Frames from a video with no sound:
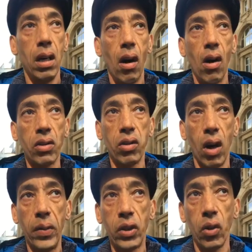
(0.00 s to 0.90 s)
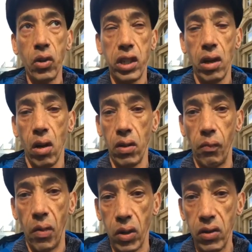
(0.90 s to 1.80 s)
Also, I'll be touching
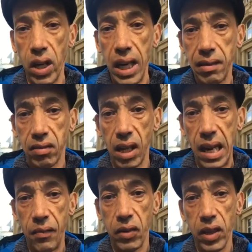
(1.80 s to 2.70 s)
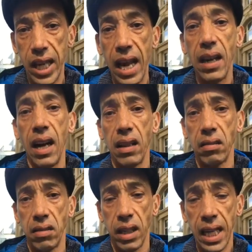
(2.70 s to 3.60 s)
on modern day slavery again,
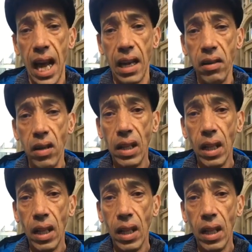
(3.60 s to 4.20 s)
as again